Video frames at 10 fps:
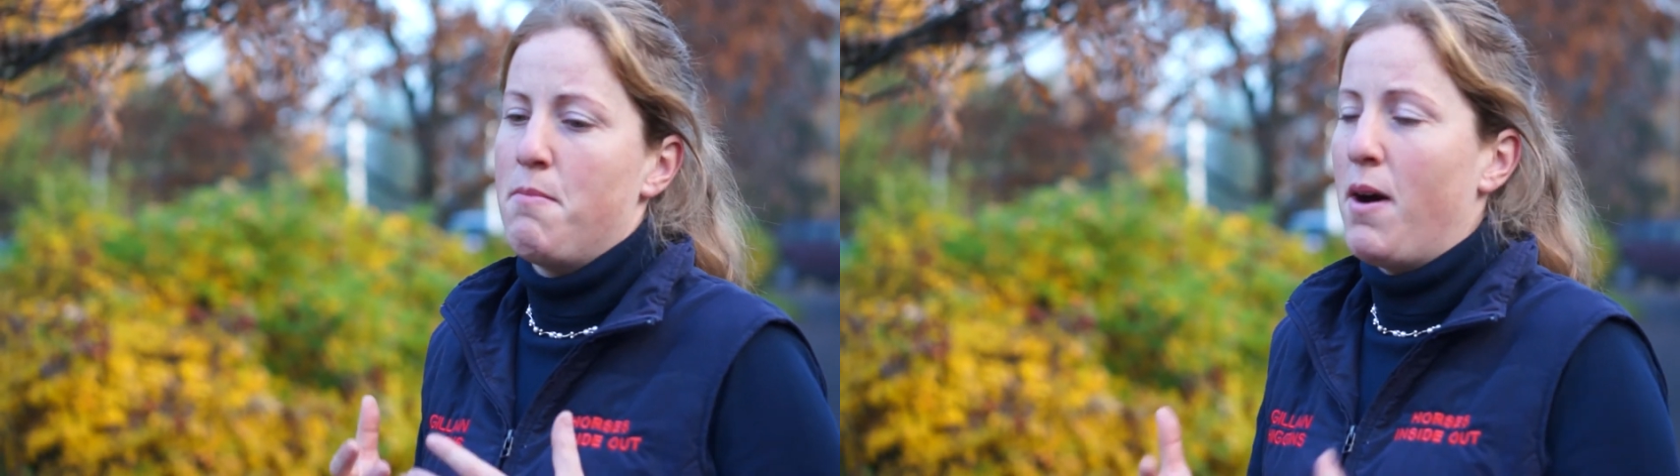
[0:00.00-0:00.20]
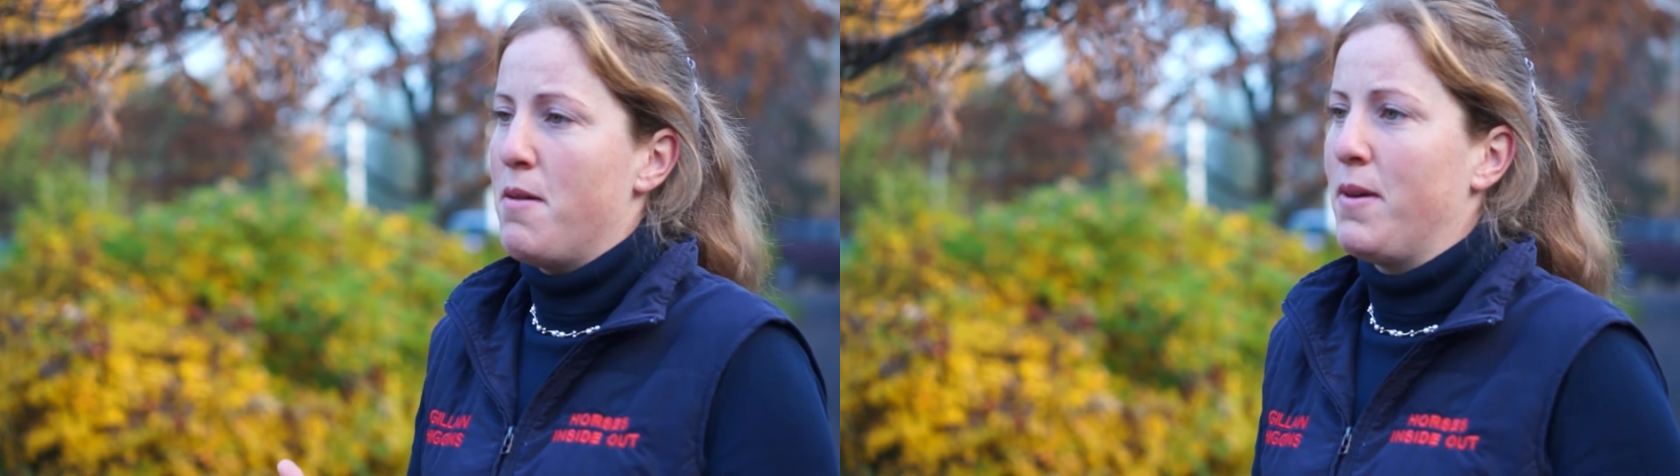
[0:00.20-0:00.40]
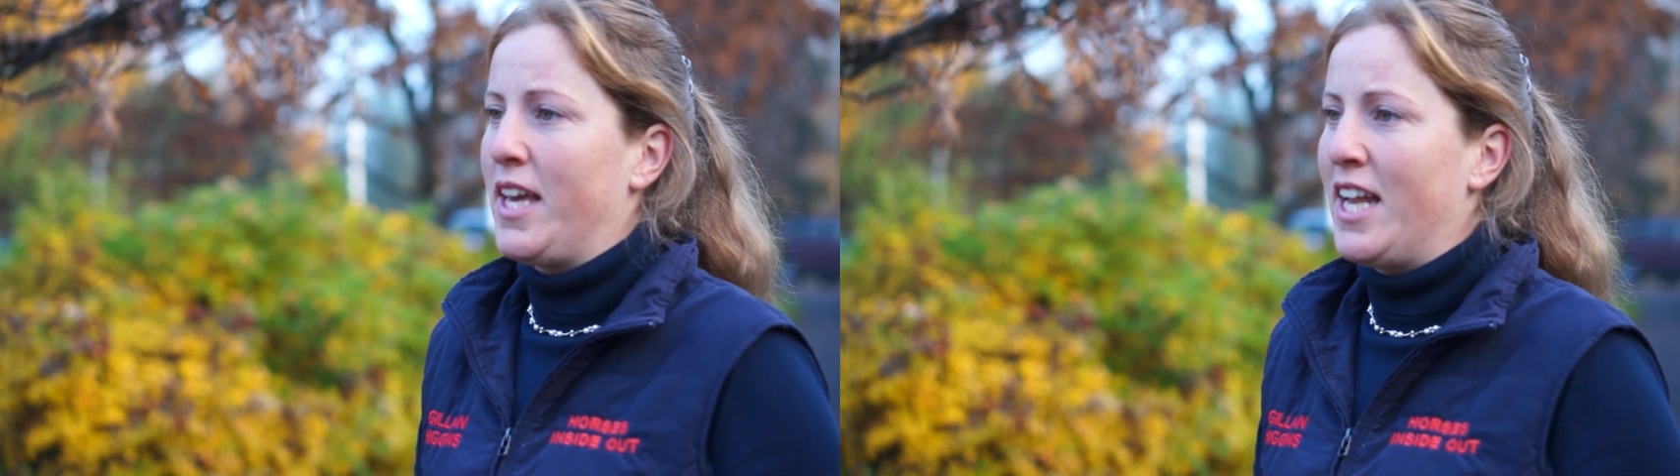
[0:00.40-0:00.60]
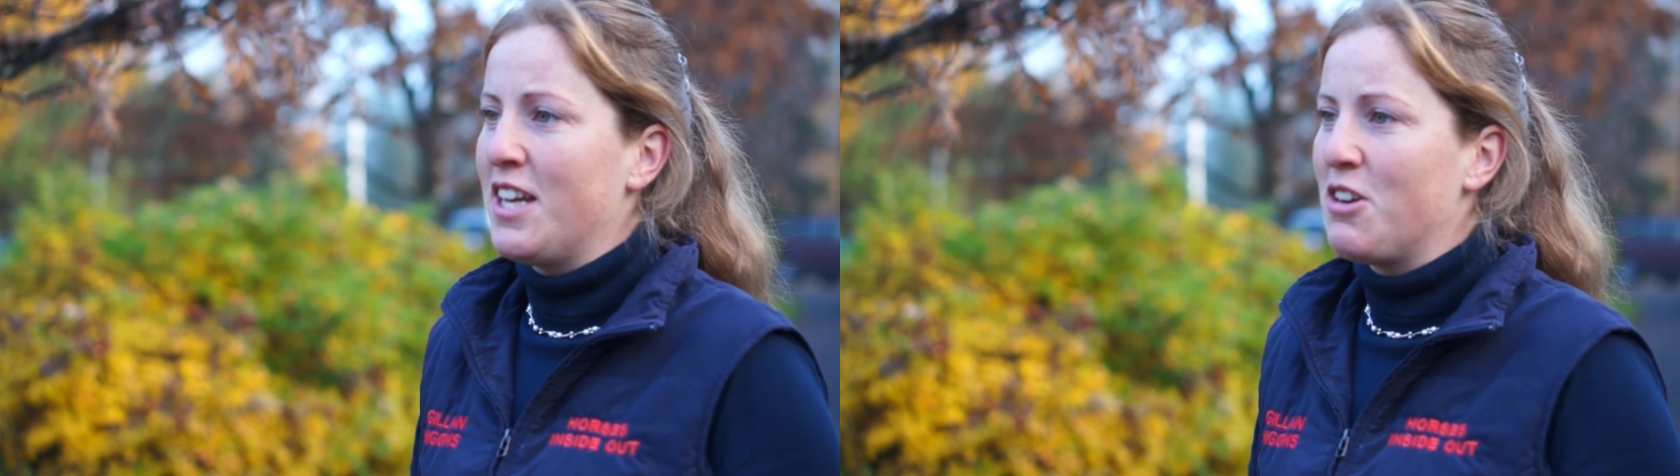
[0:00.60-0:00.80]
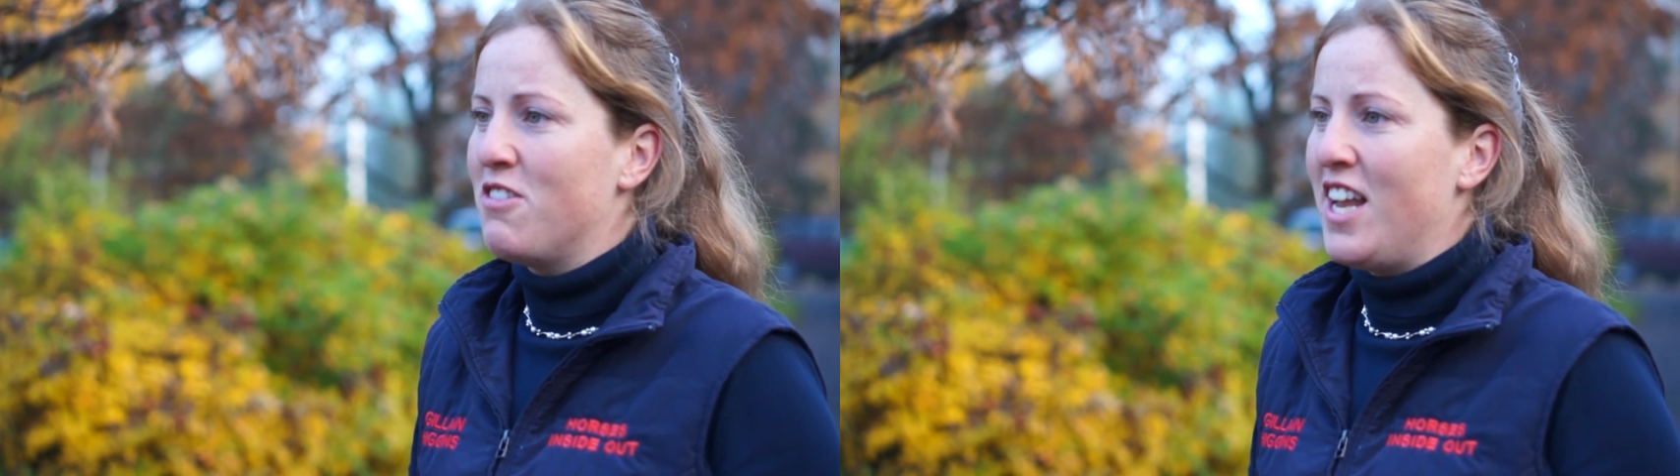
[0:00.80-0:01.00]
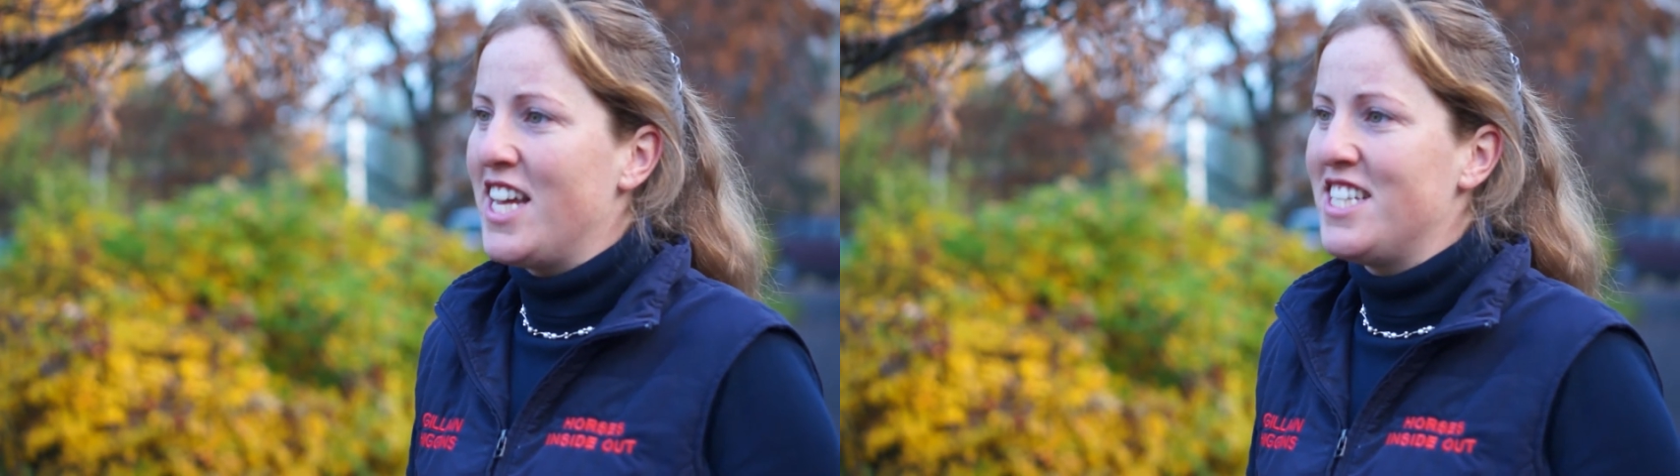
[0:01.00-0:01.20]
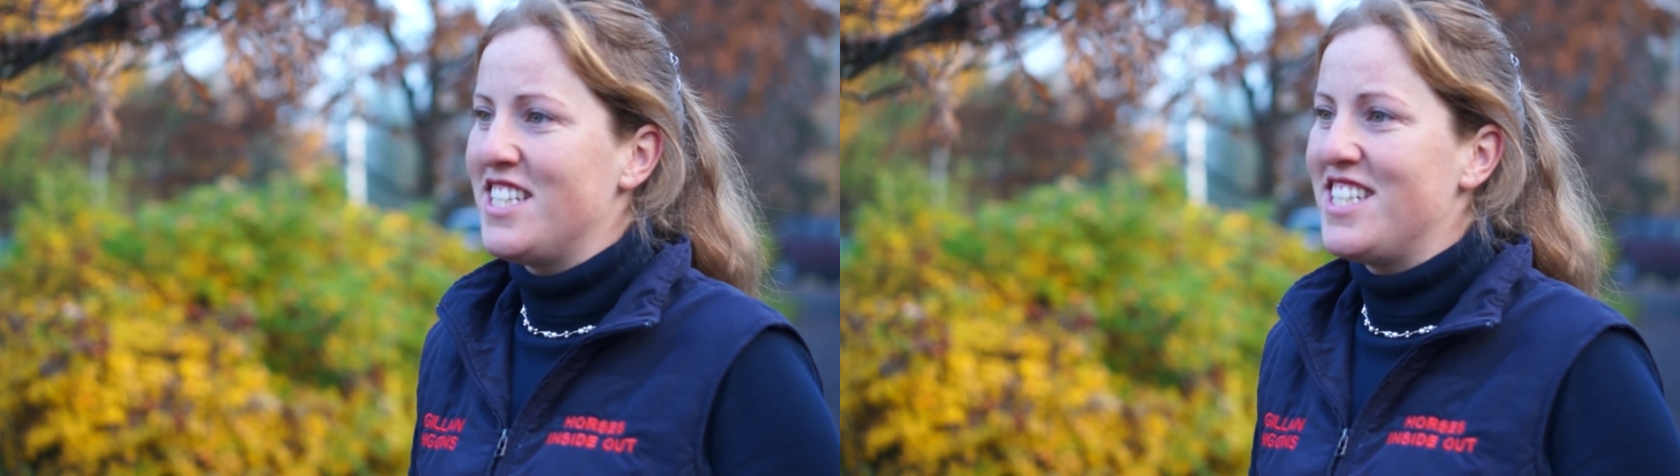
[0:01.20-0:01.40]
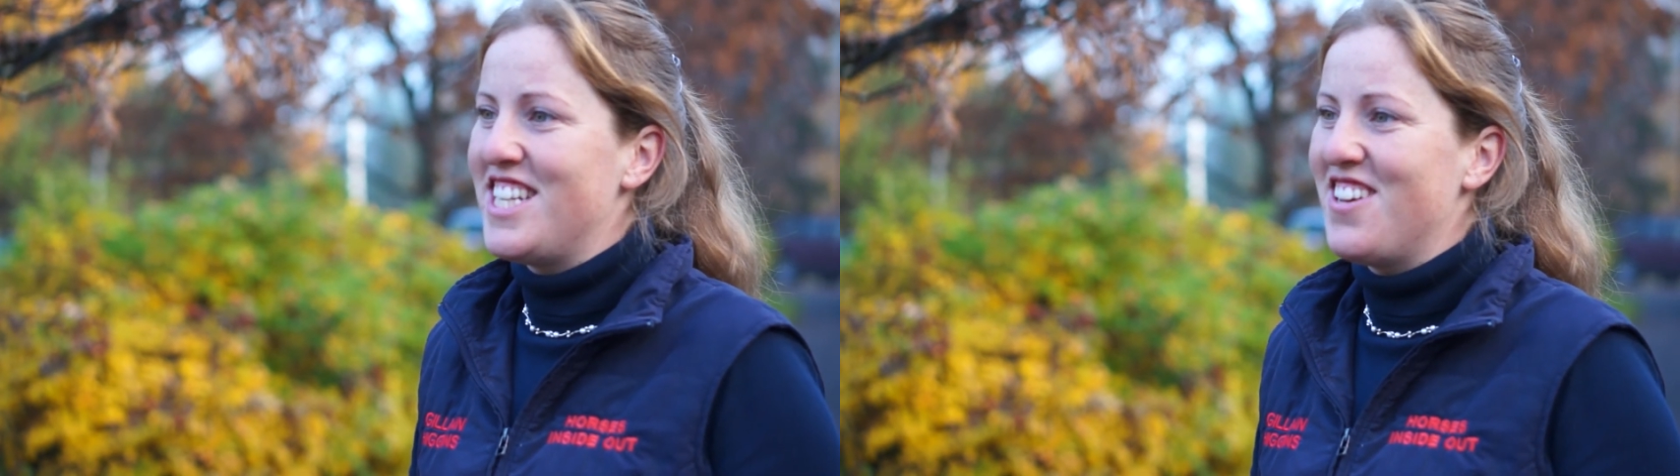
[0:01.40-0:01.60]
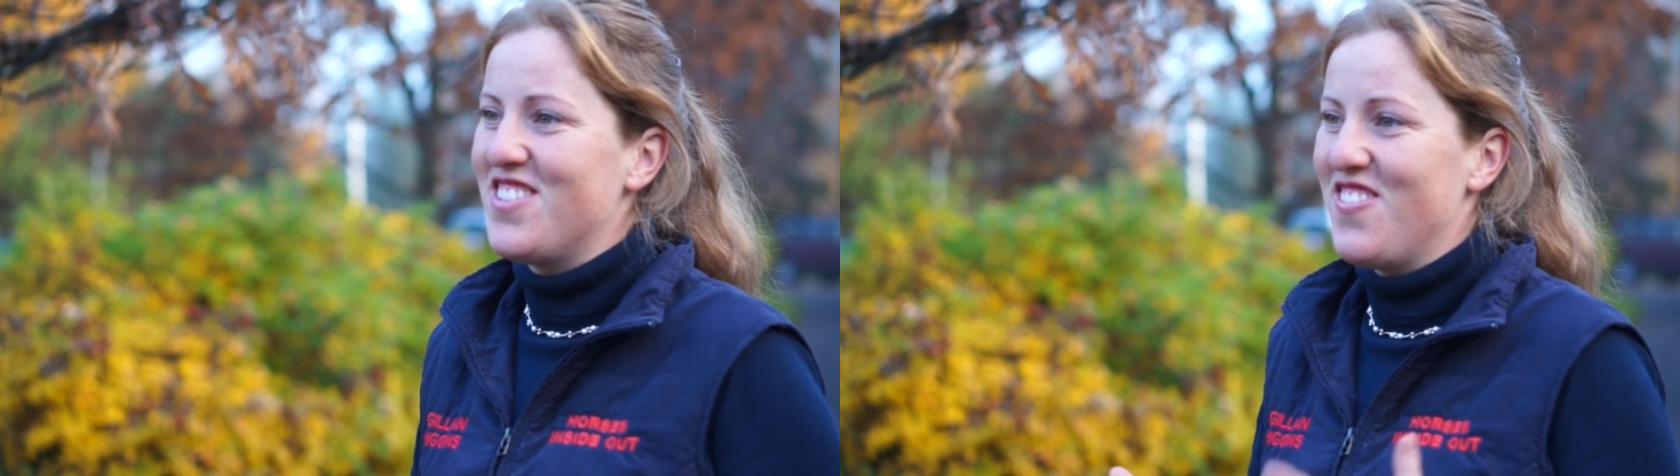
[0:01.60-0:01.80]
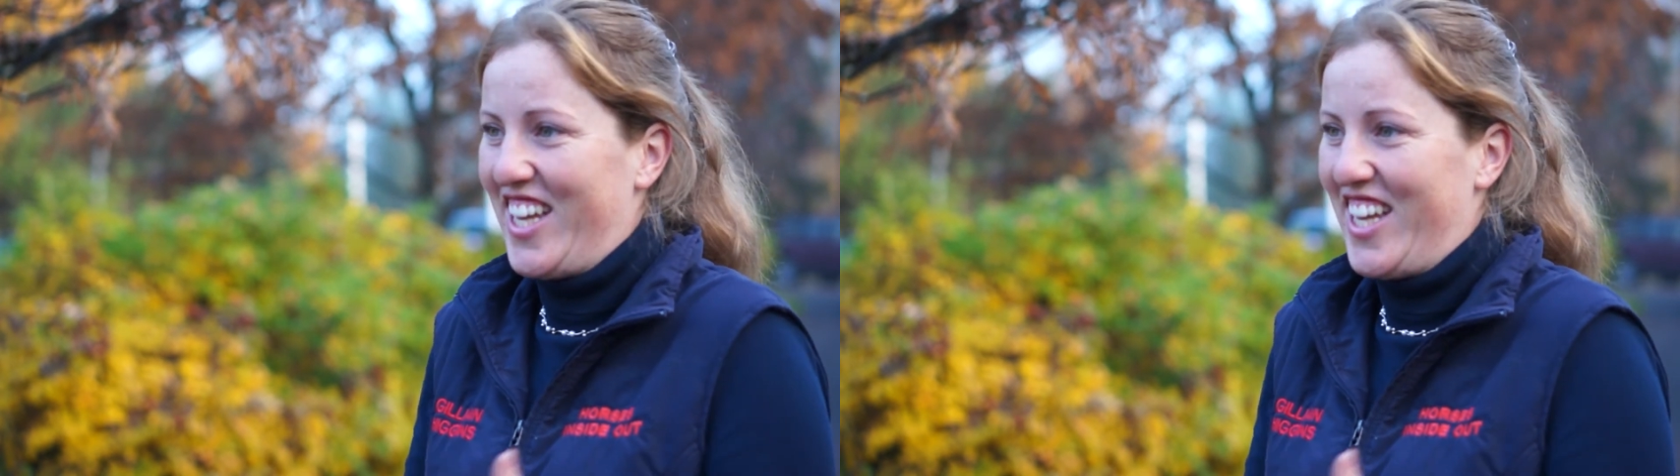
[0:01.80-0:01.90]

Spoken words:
biomechanical relationships,